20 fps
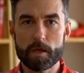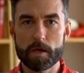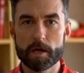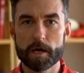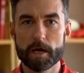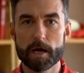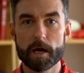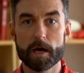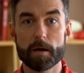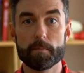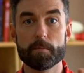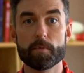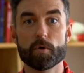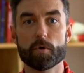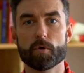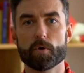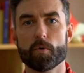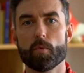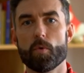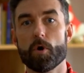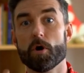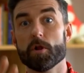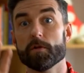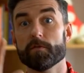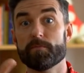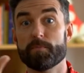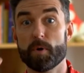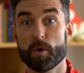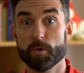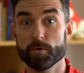Or a wall
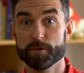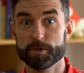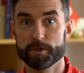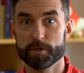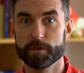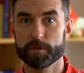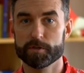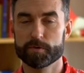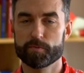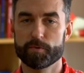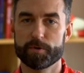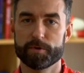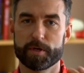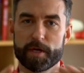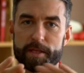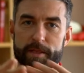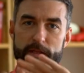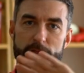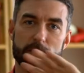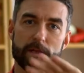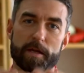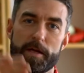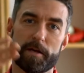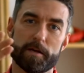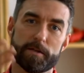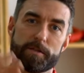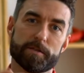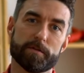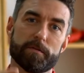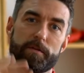of posters where you get the
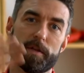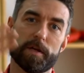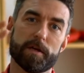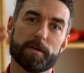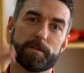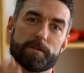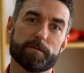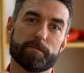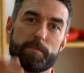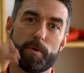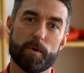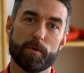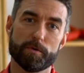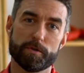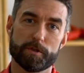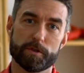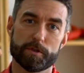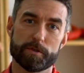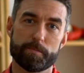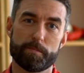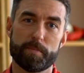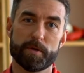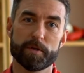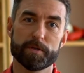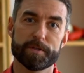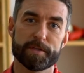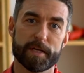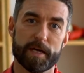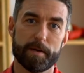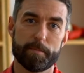layers and layers of posters
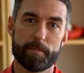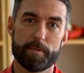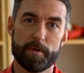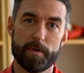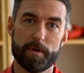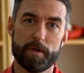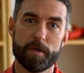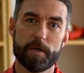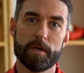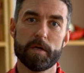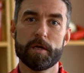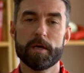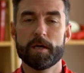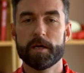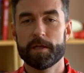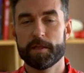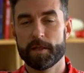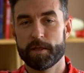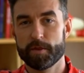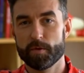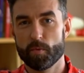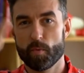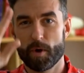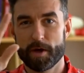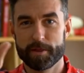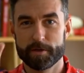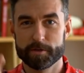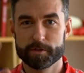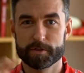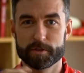built up. And then the
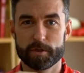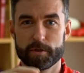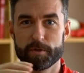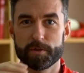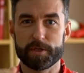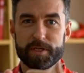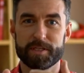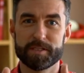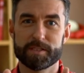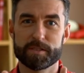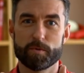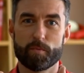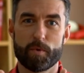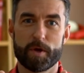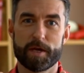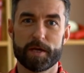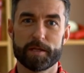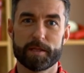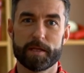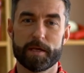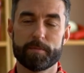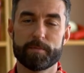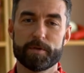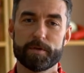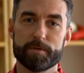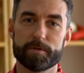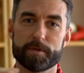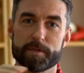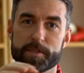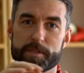weather slowly eats away at them and
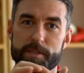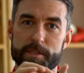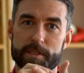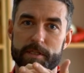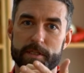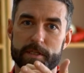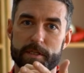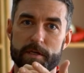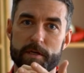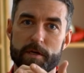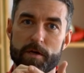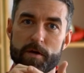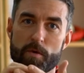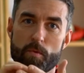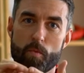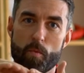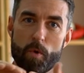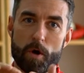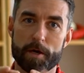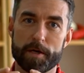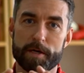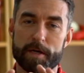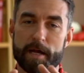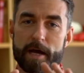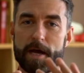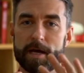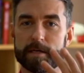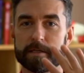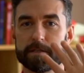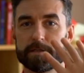you can see one
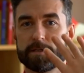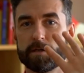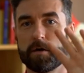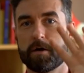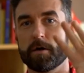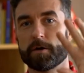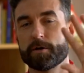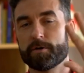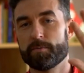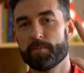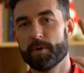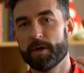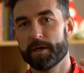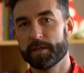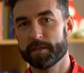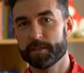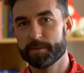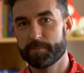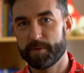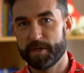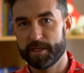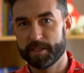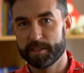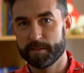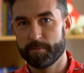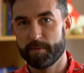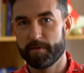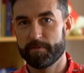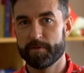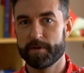text occupying the space
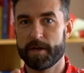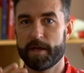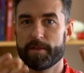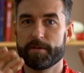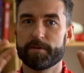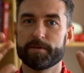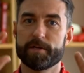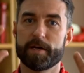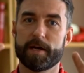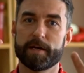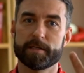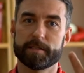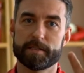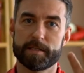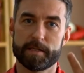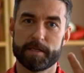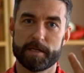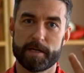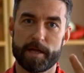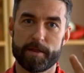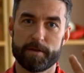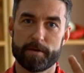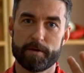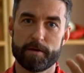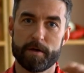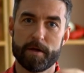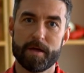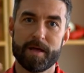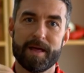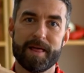above another text and
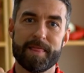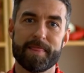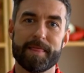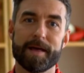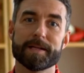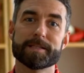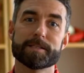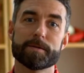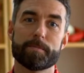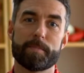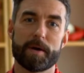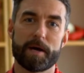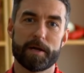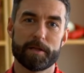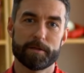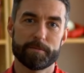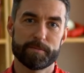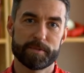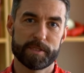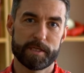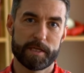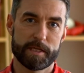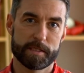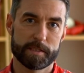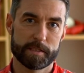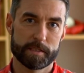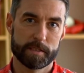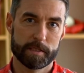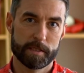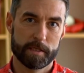another. That's a
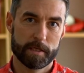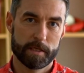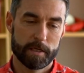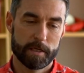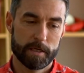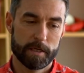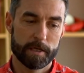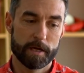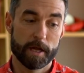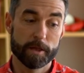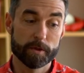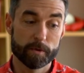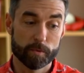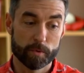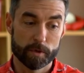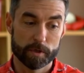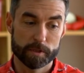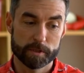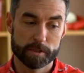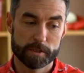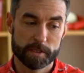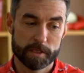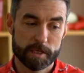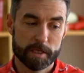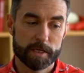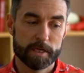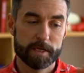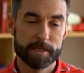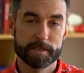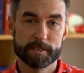palimpsest. In other words,
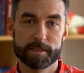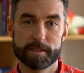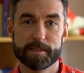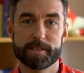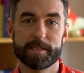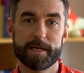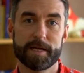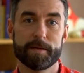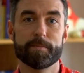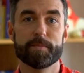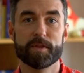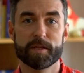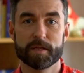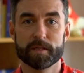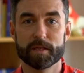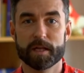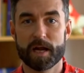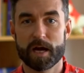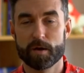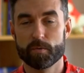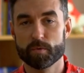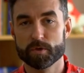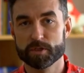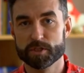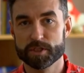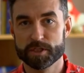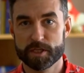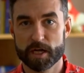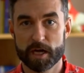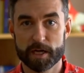it's the same thing that Atwood's
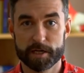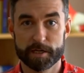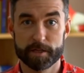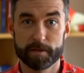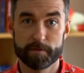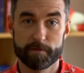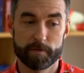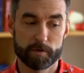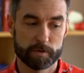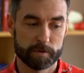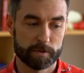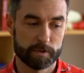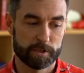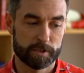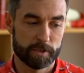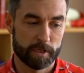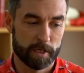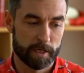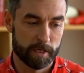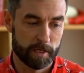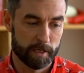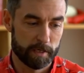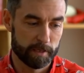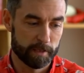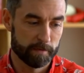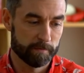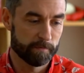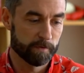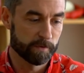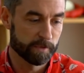done in the first
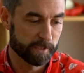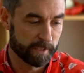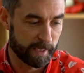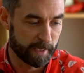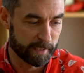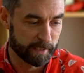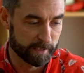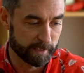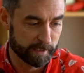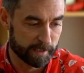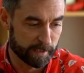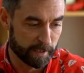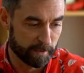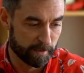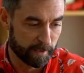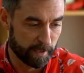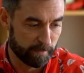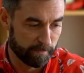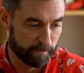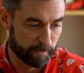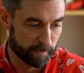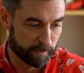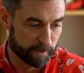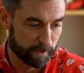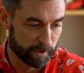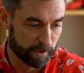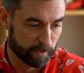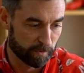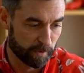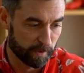sentence there, in that first
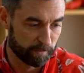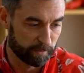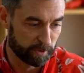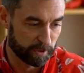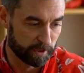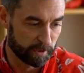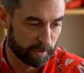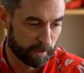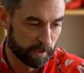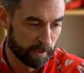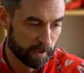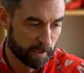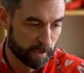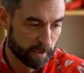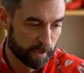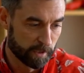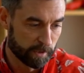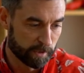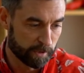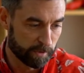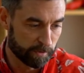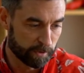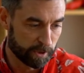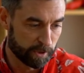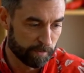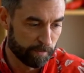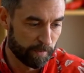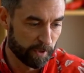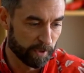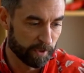description. So she's
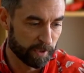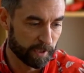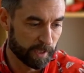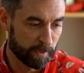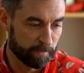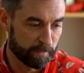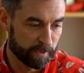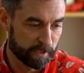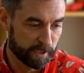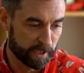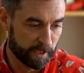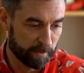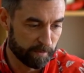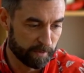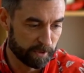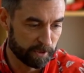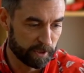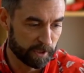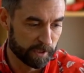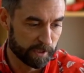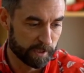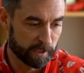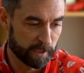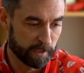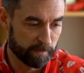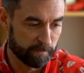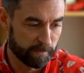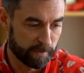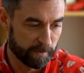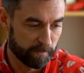building up these images
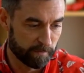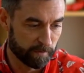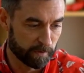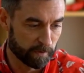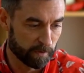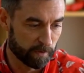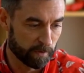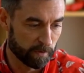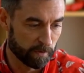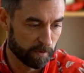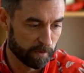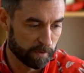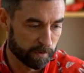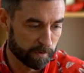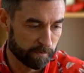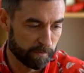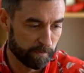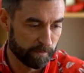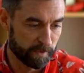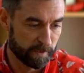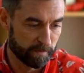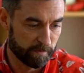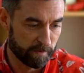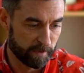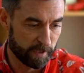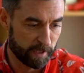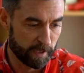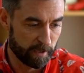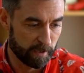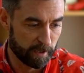of different girls from
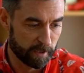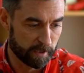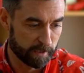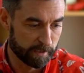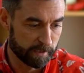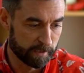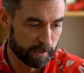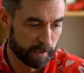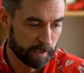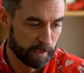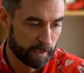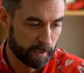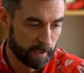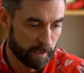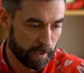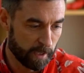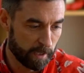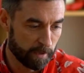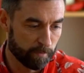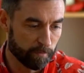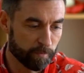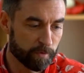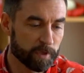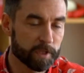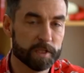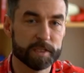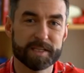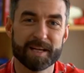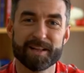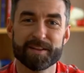different eras and
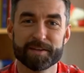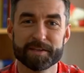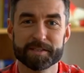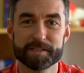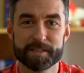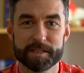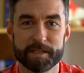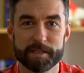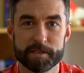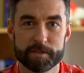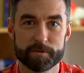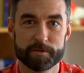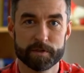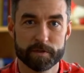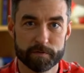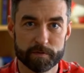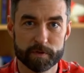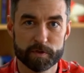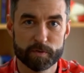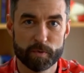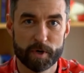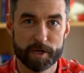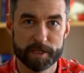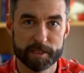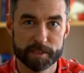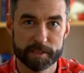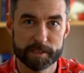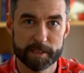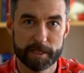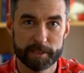really telling us the history of the
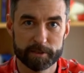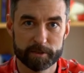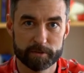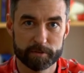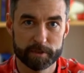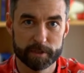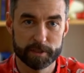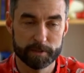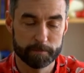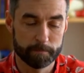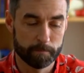20th century.